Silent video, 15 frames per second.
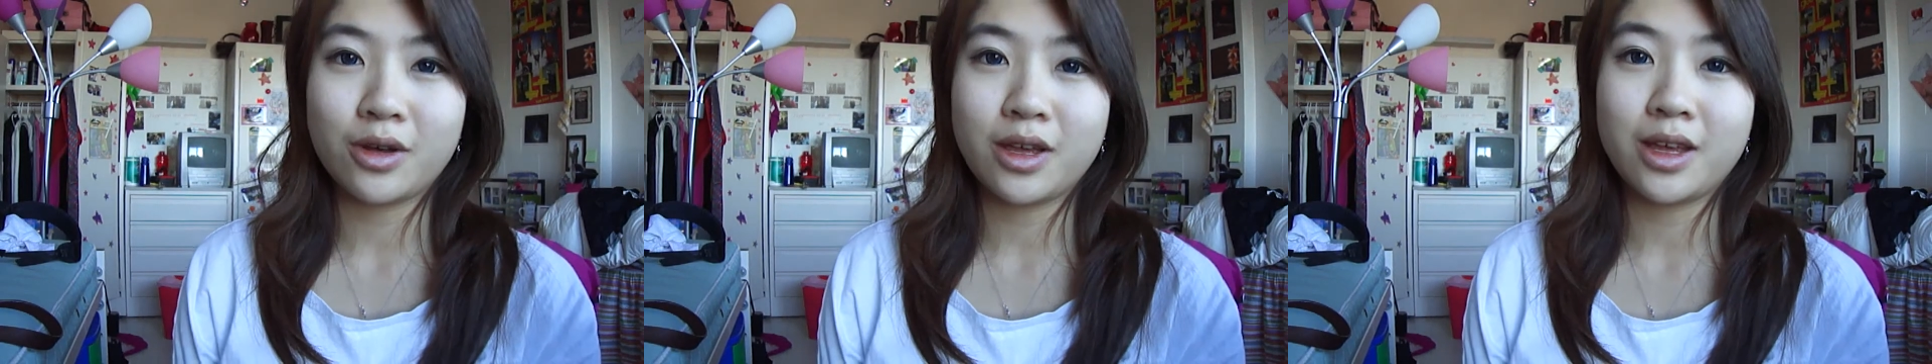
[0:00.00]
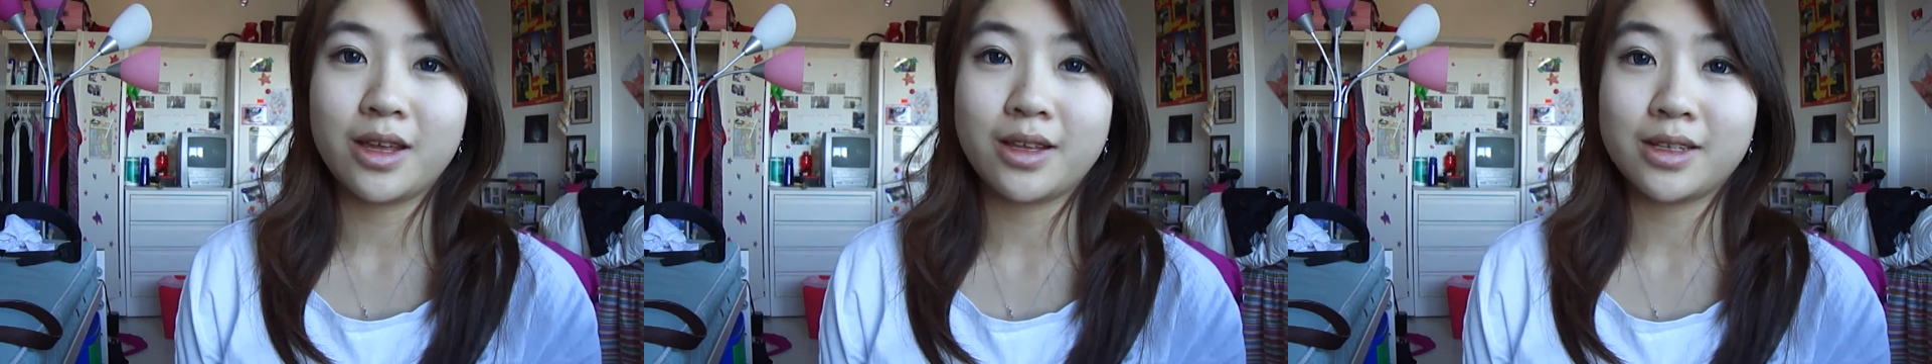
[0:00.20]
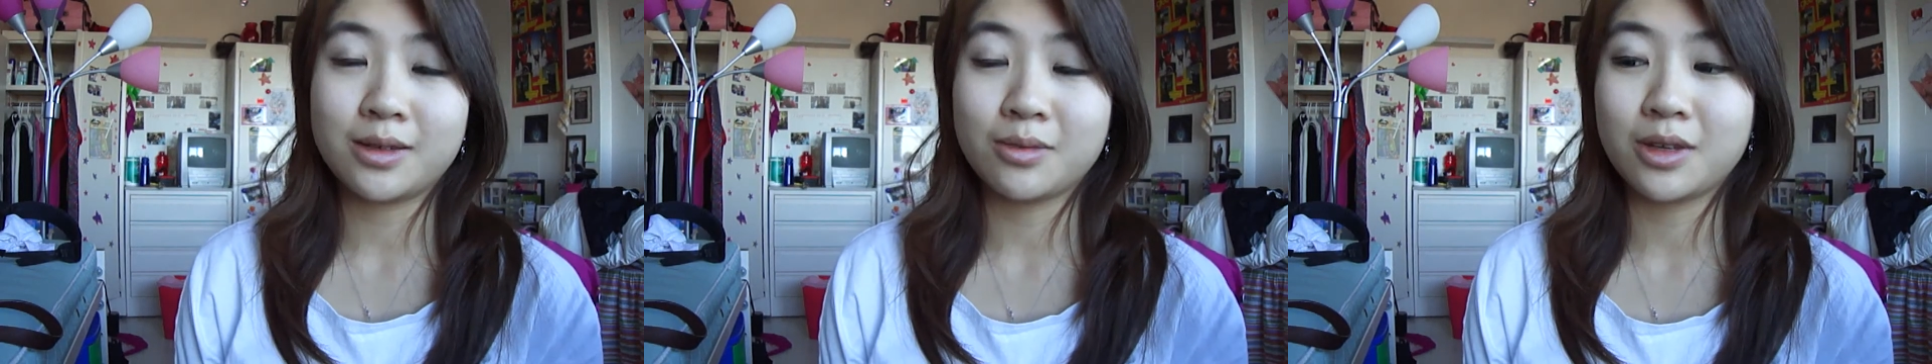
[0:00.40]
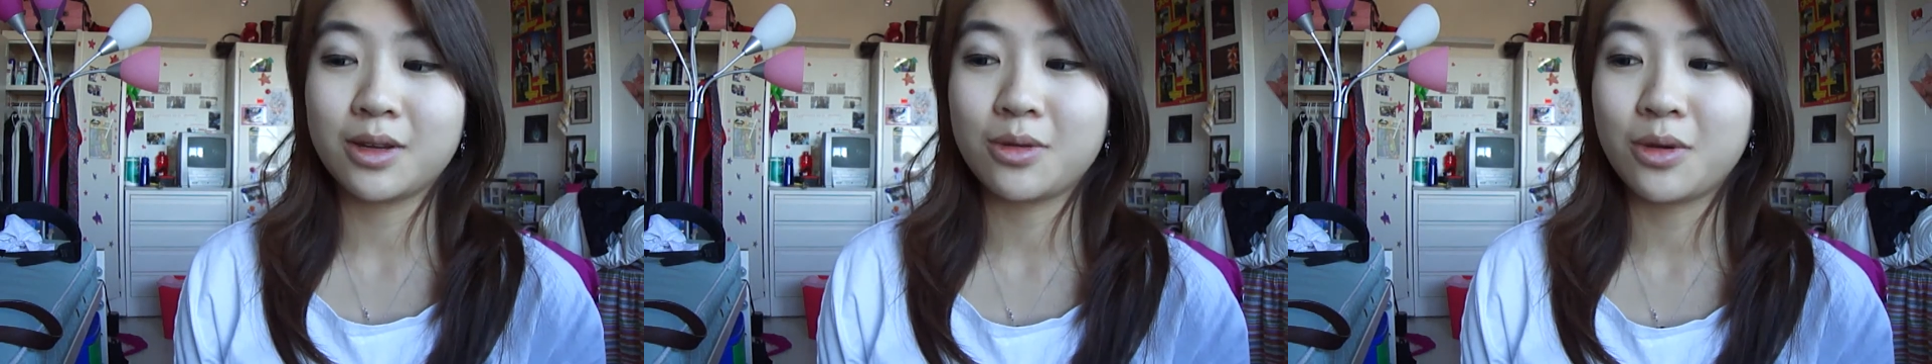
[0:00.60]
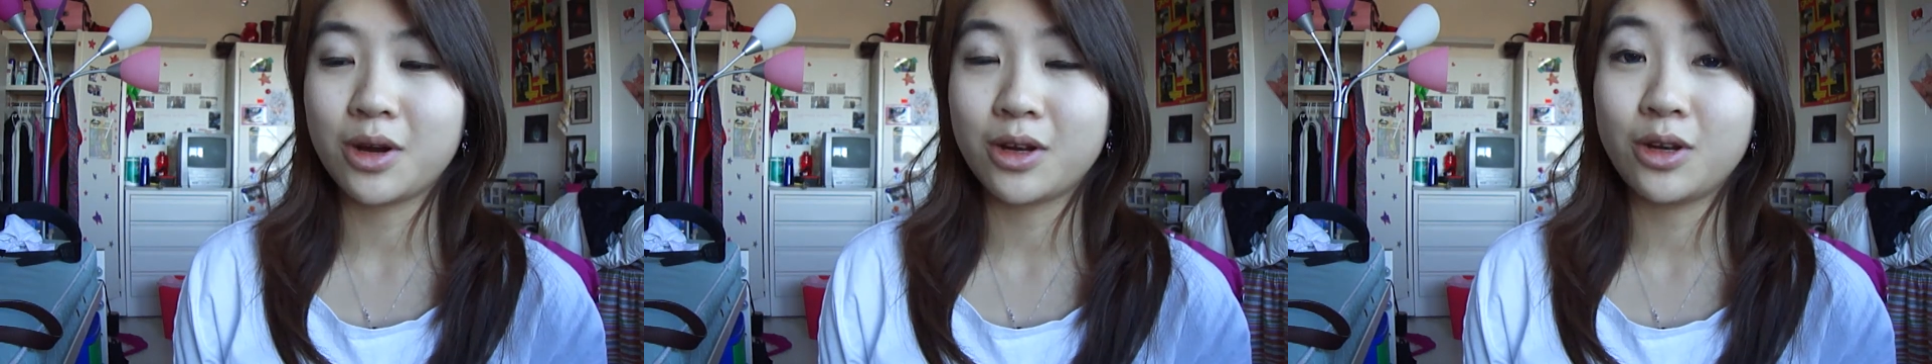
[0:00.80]
and I'm going
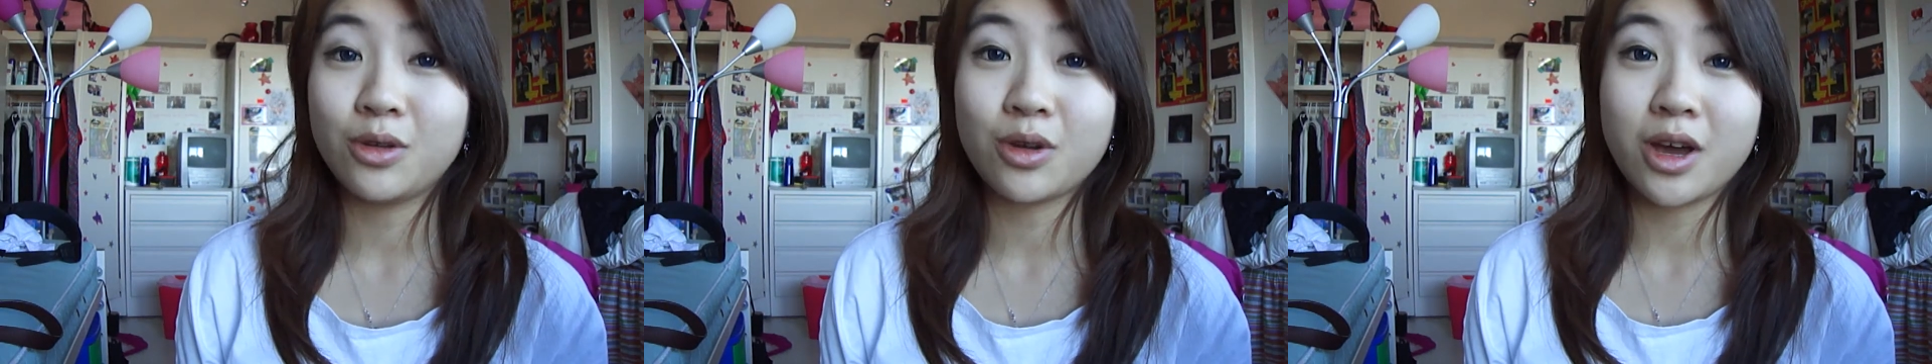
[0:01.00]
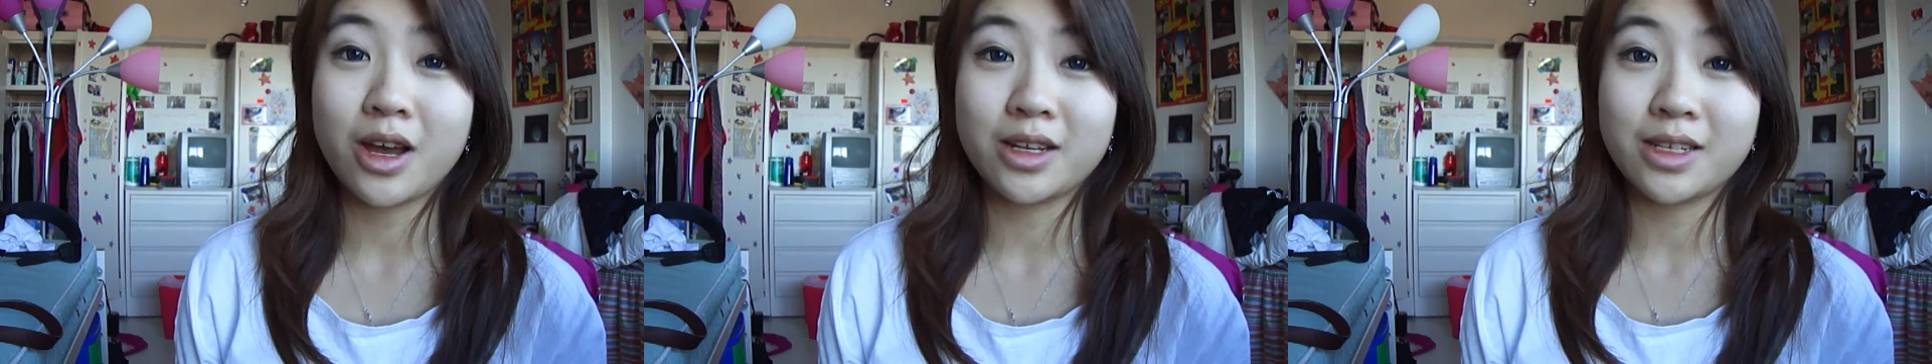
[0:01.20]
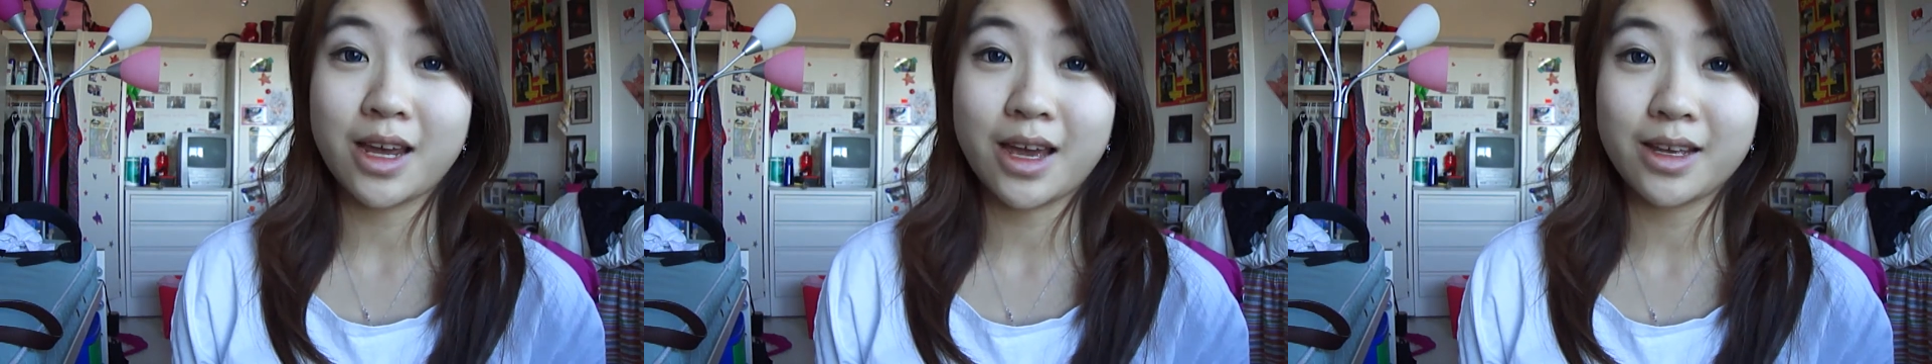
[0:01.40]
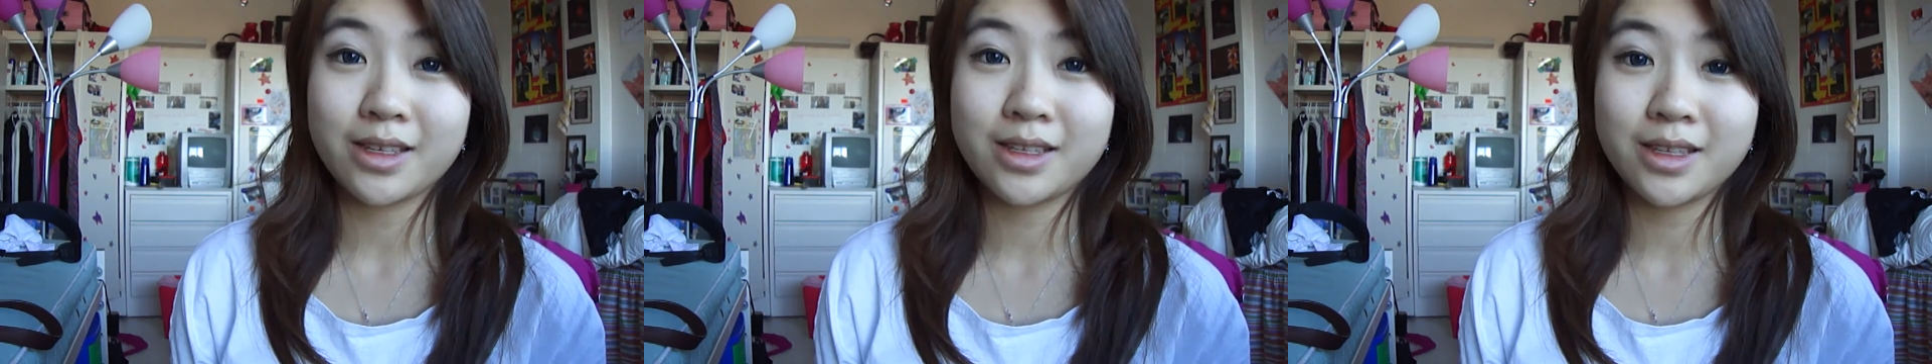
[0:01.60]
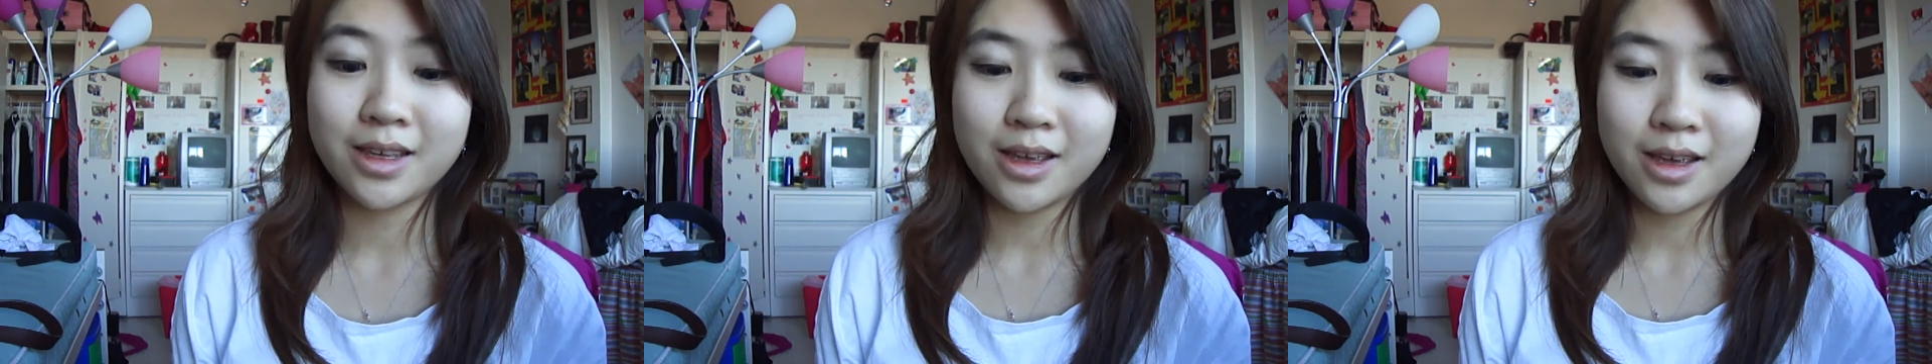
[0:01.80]
to wear new
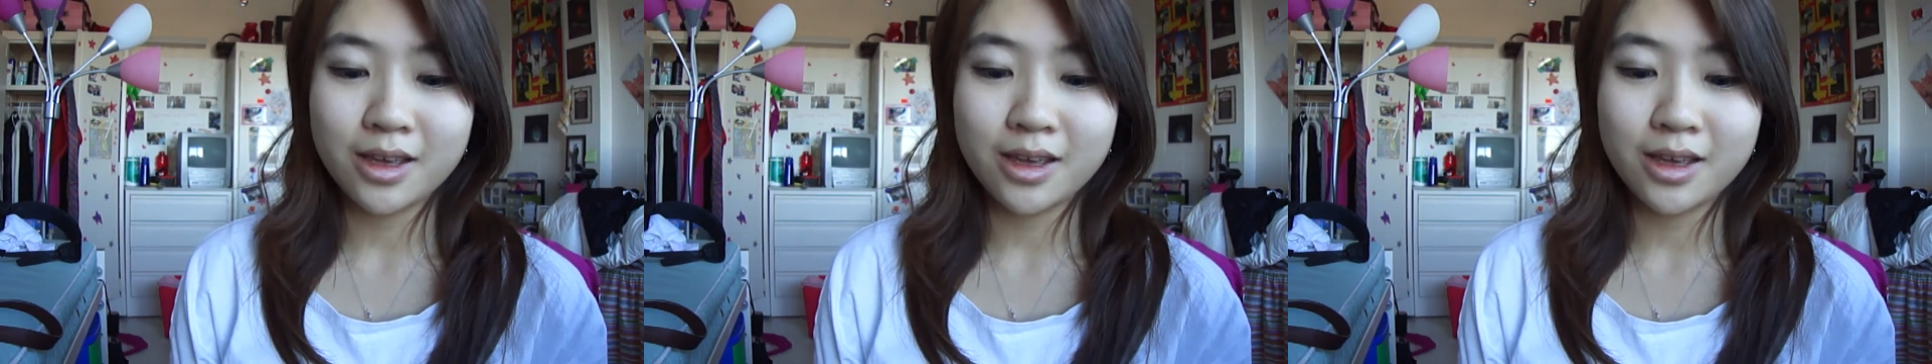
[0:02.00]
contacts.